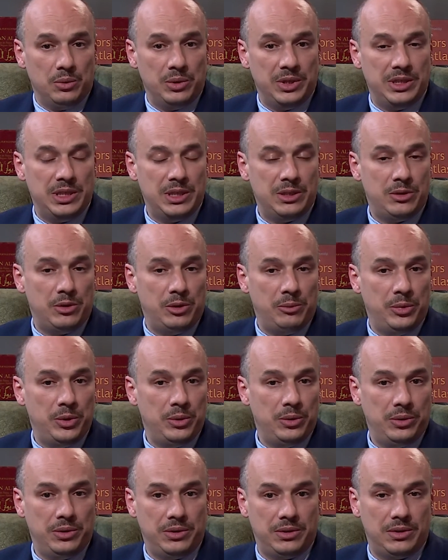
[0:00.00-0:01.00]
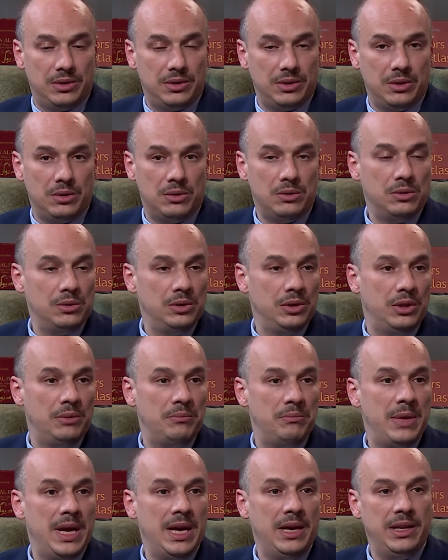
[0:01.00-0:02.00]
We distribute all the
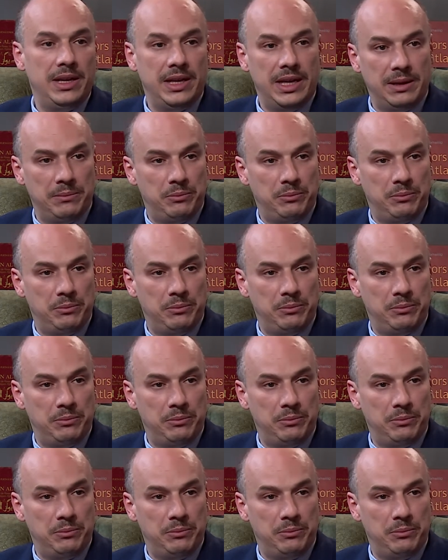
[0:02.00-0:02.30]
main